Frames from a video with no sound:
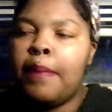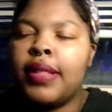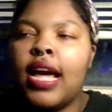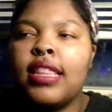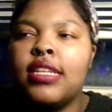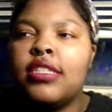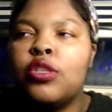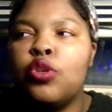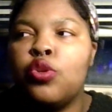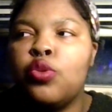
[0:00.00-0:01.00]
apply this
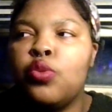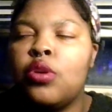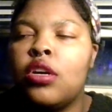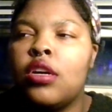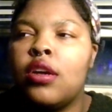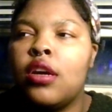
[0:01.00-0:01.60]
to